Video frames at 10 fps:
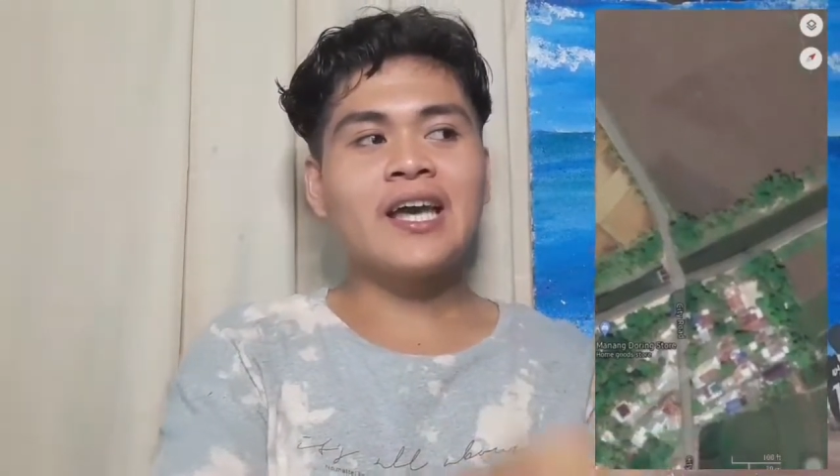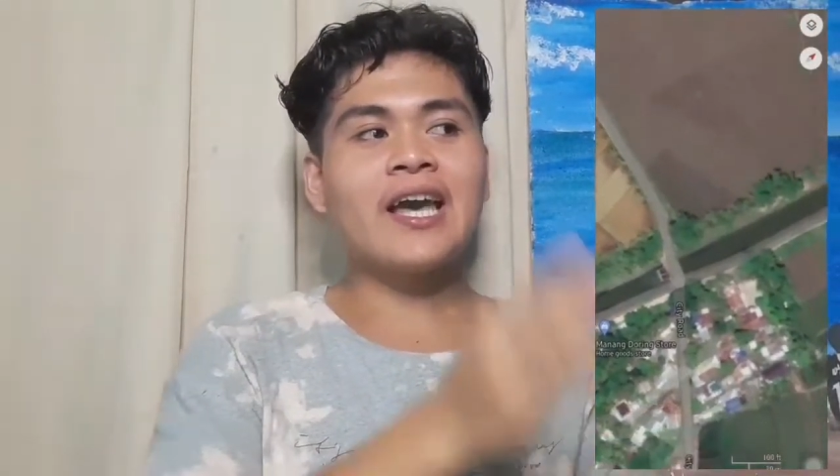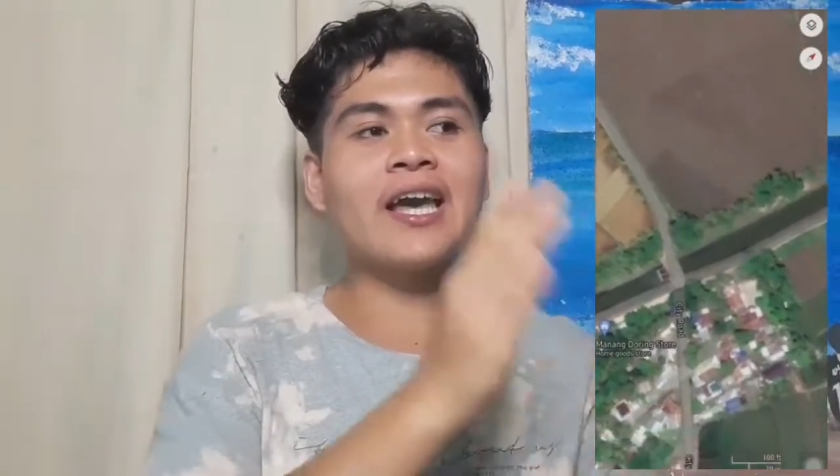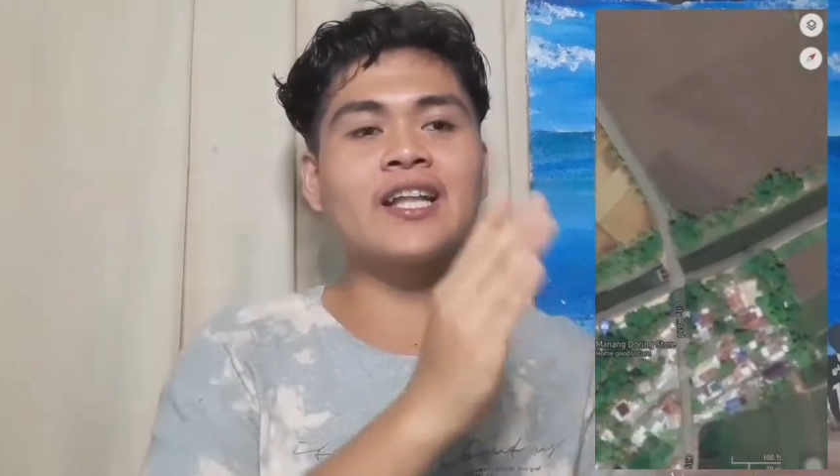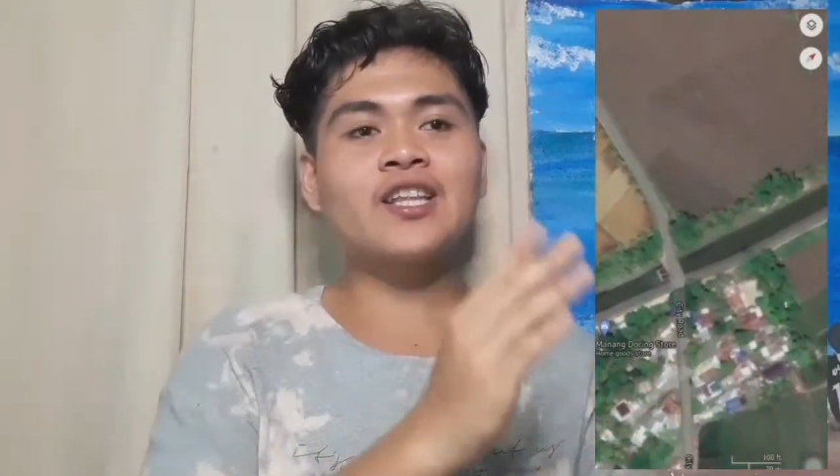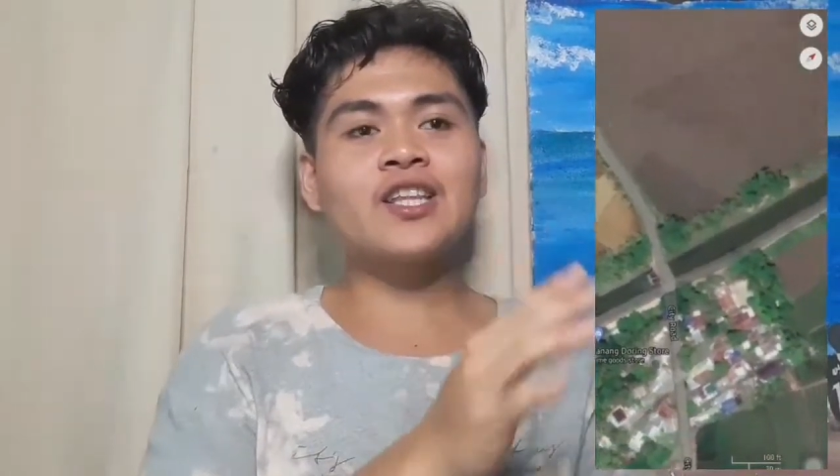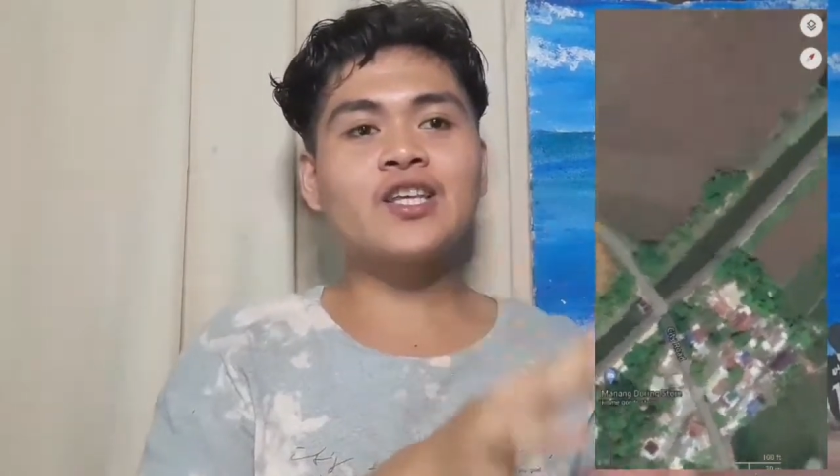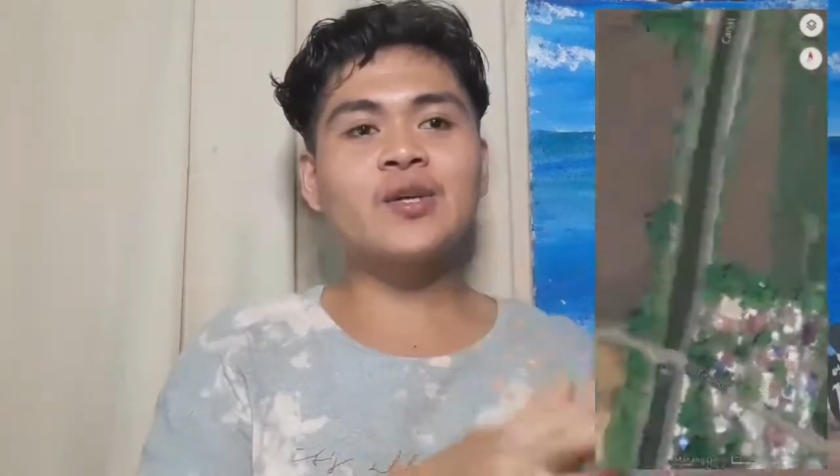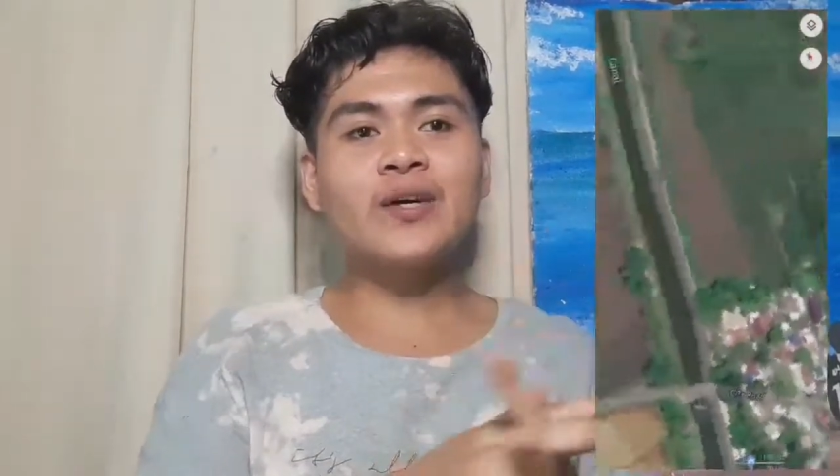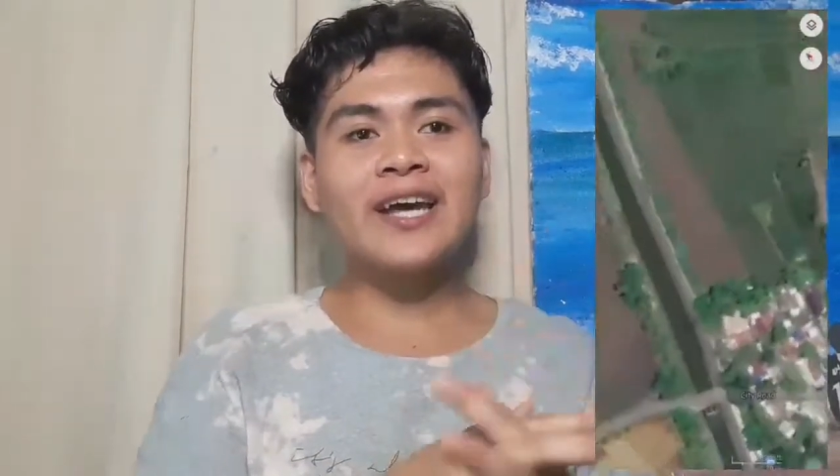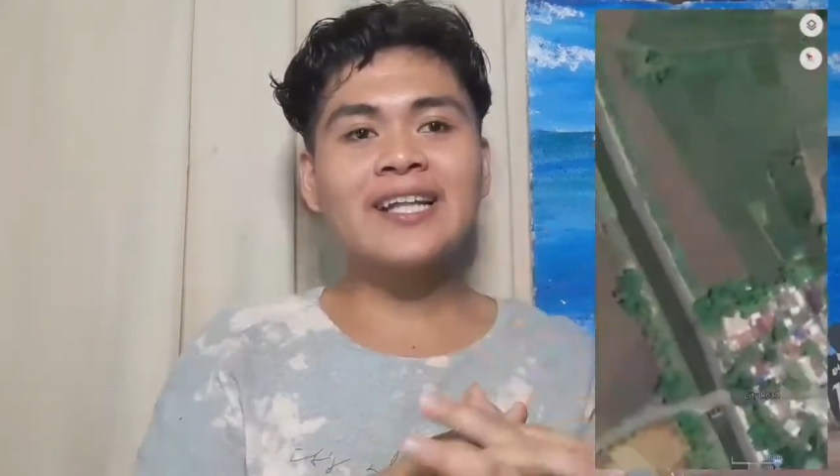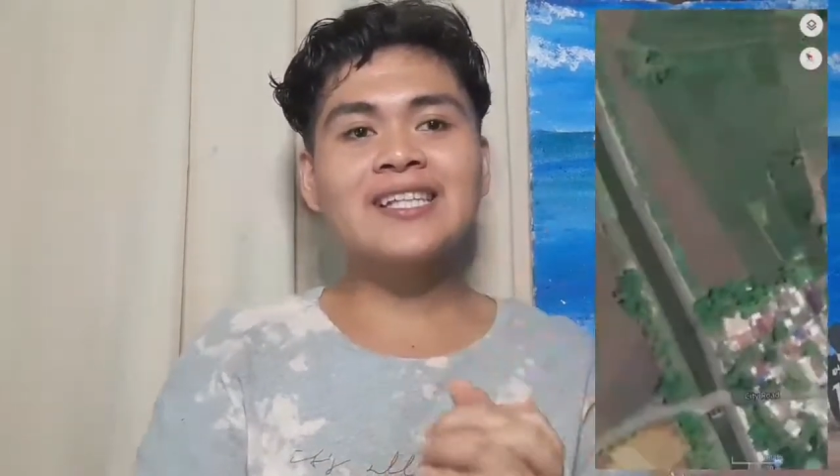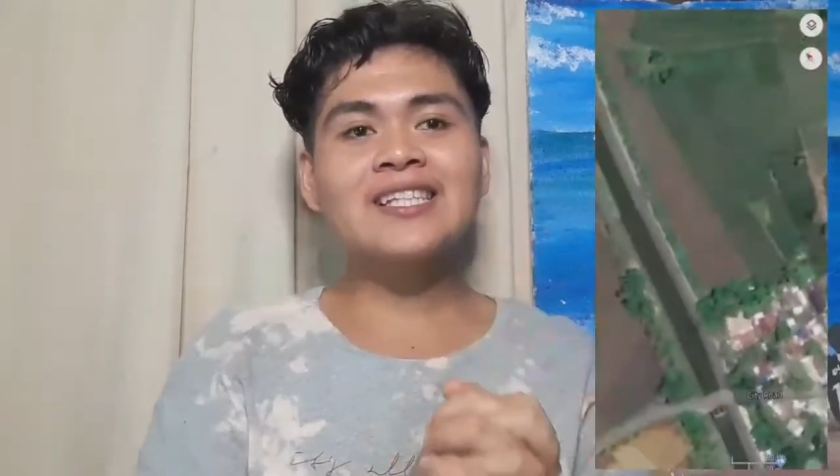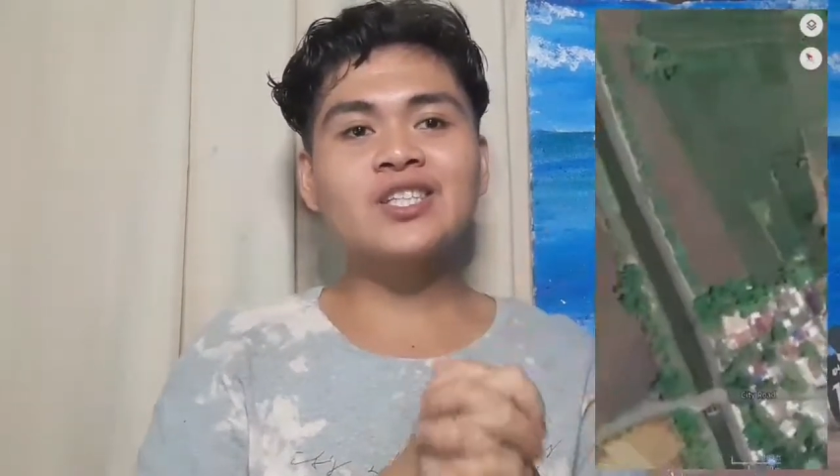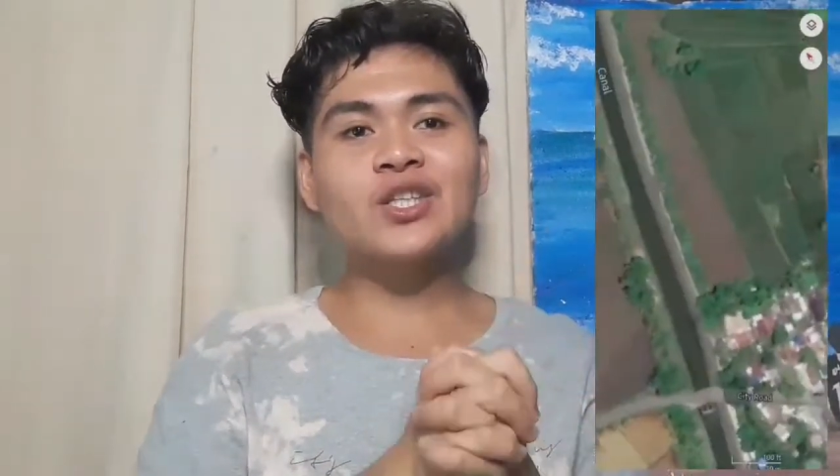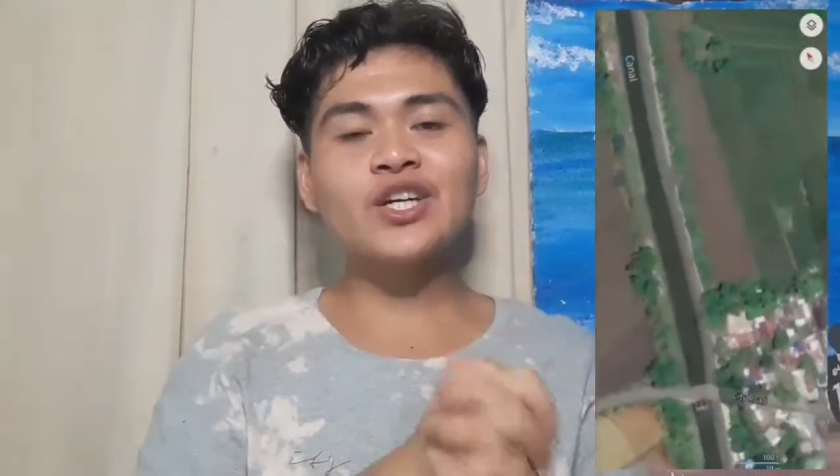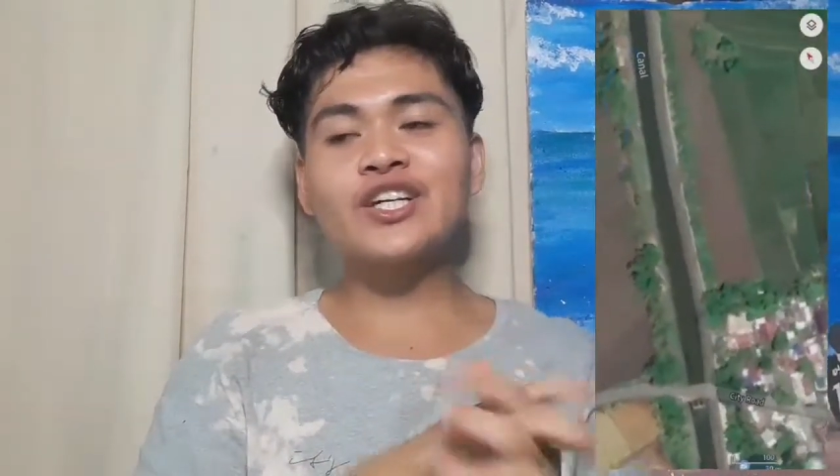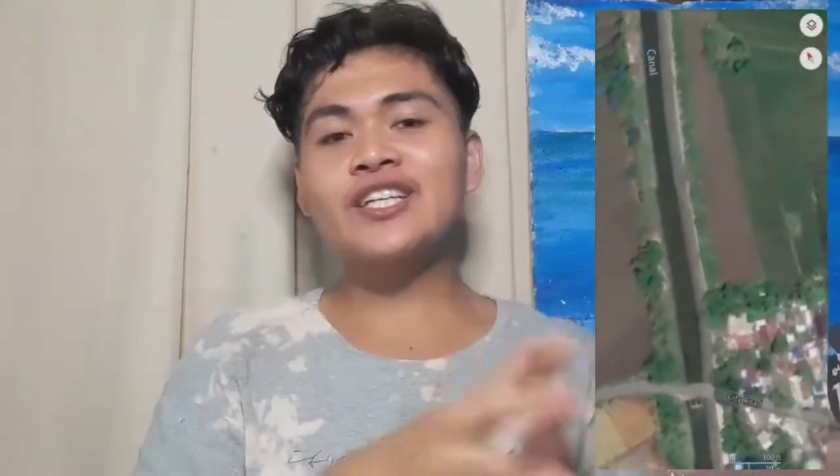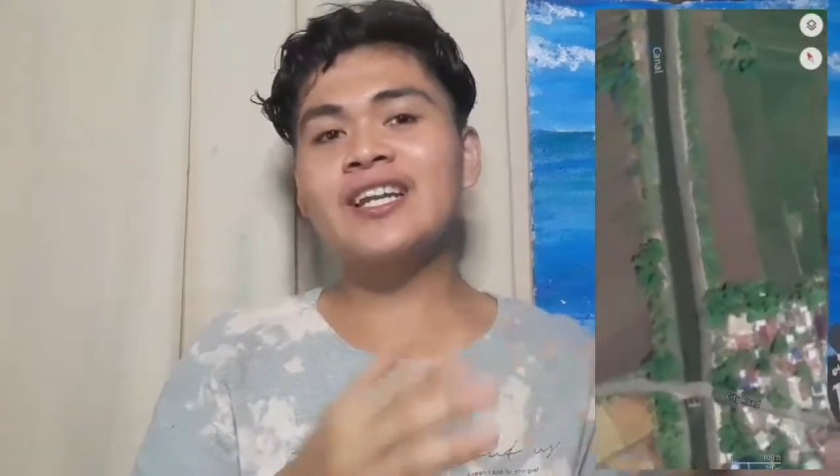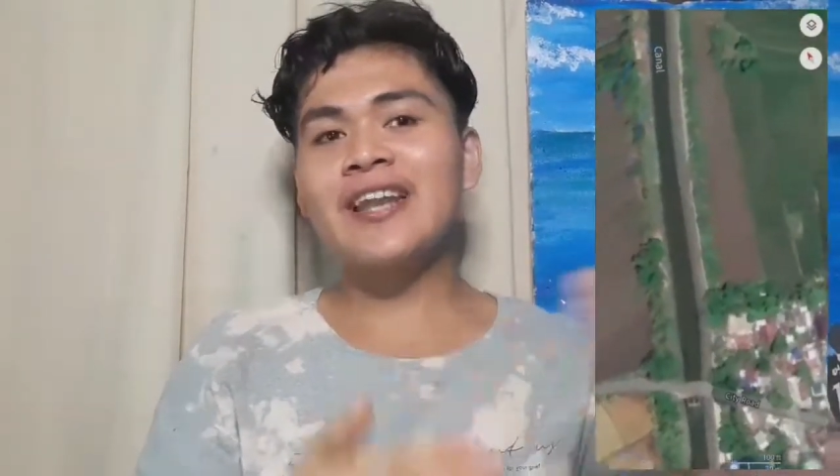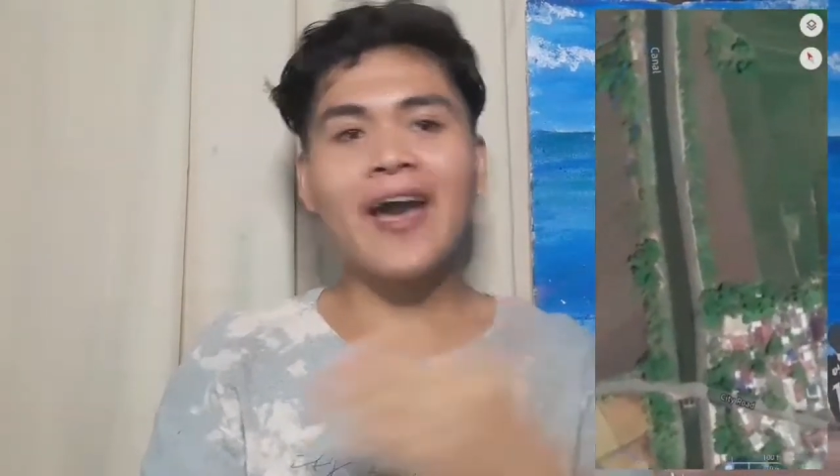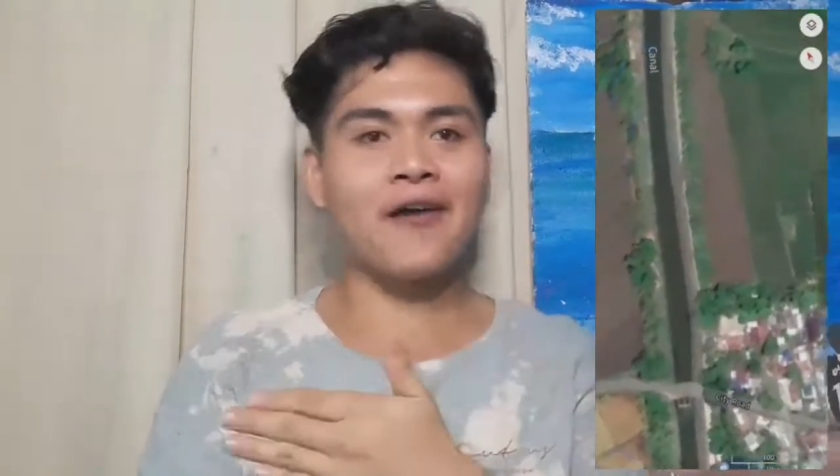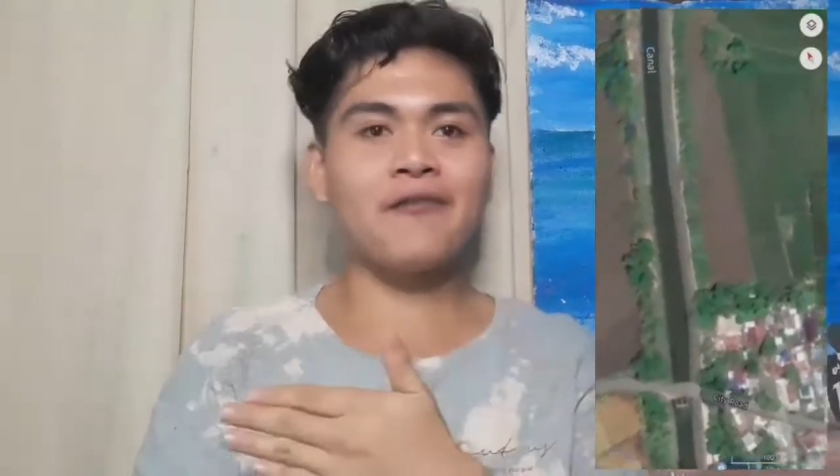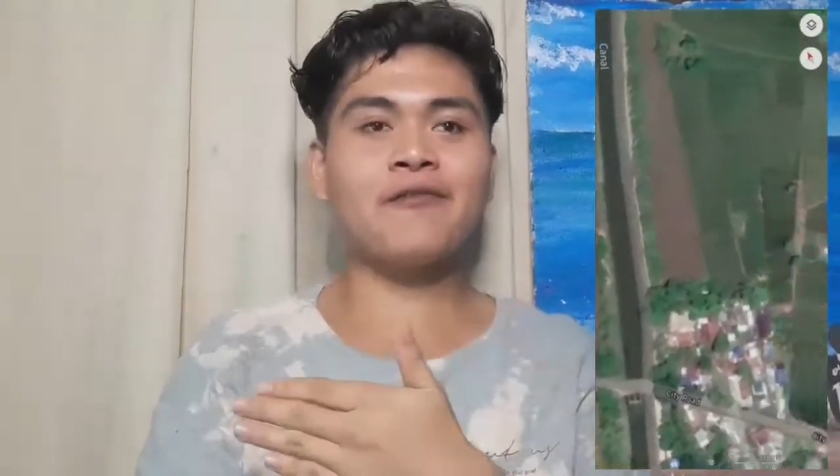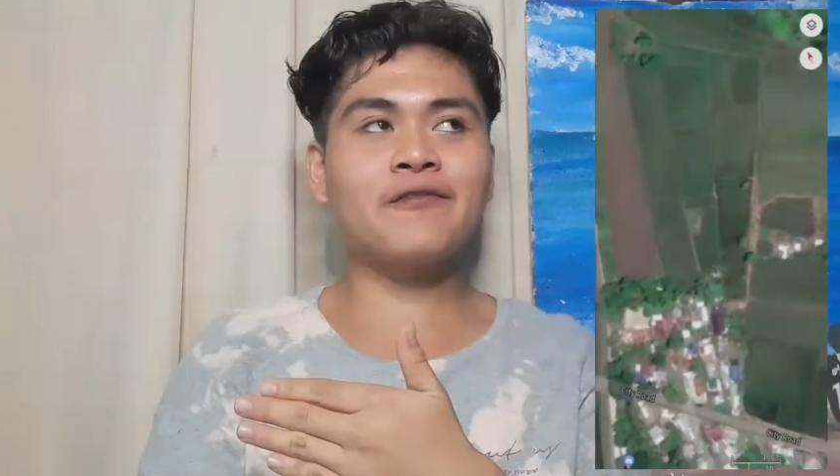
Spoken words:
and you can turn left